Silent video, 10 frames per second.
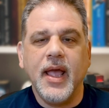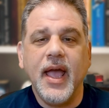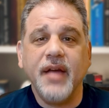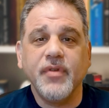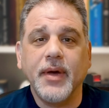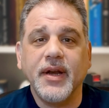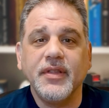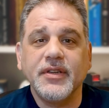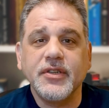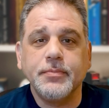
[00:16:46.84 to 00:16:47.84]
Hey everybody,
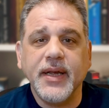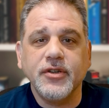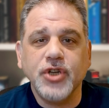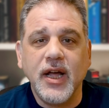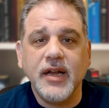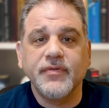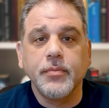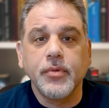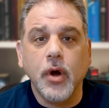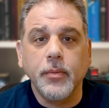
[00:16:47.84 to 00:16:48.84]
this is Big John
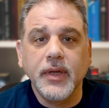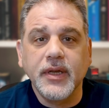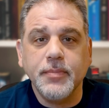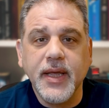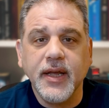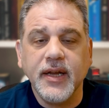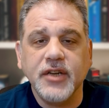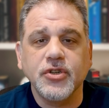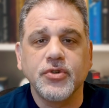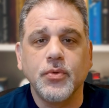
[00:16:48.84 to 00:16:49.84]
from Grumblings Media, and I
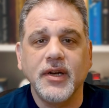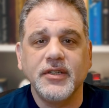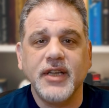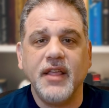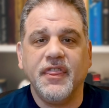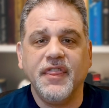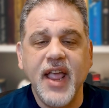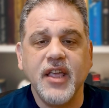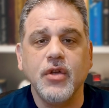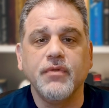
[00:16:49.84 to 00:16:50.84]
just want to say
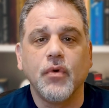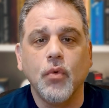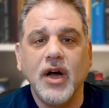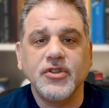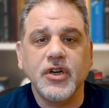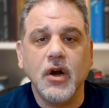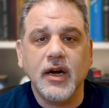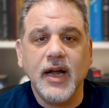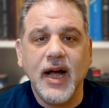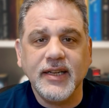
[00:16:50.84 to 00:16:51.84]
thank you for watching our
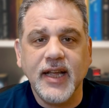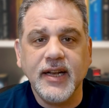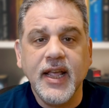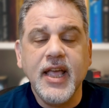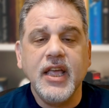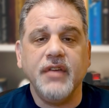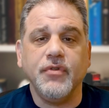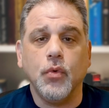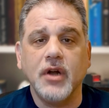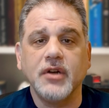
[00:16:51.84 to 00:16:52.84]
content. If
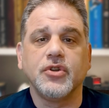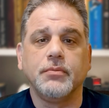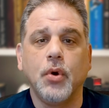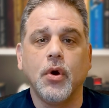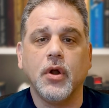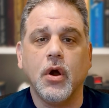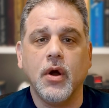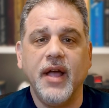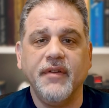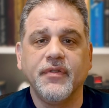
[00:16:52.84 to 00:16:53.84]
you want to support
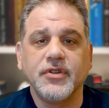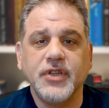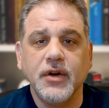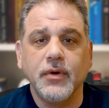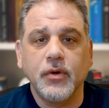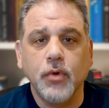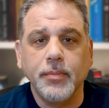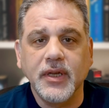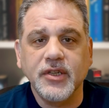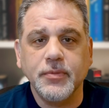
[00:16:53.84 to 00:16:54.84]
our efforts here at
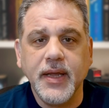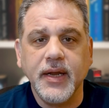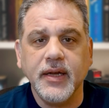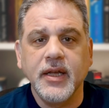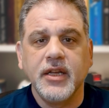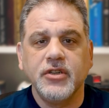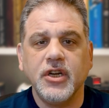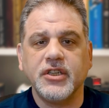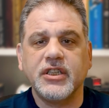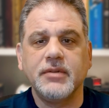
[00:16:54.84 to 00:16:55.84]
Grumblings Media,
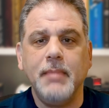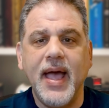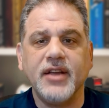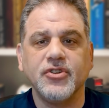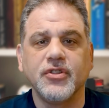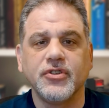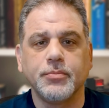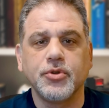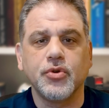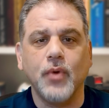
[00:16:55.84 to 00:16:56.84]
just smash the
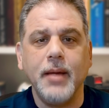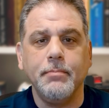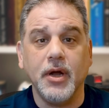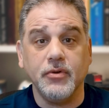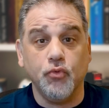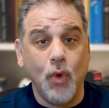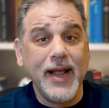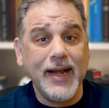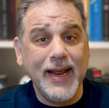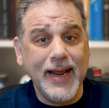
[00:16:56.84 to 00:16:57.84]
subscribe button
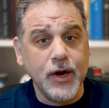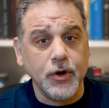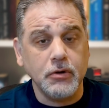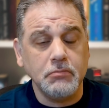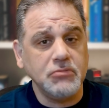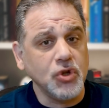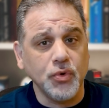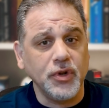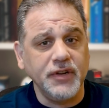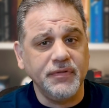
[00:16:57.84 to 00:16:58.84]
right here,
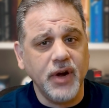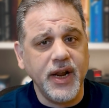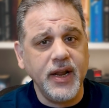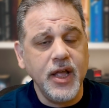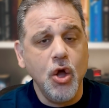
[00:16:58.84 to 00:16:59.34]
totally free,